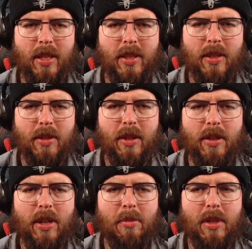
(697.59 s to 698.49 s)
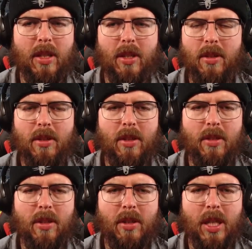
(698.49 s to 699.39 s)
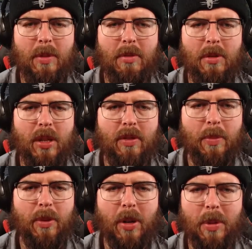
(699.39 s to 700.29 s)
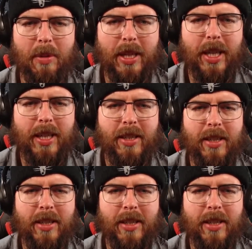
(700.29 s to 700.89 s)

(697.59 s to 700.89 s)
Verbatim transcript: Don't go near me. Don't, don't go near me. We won't have a problem, okay?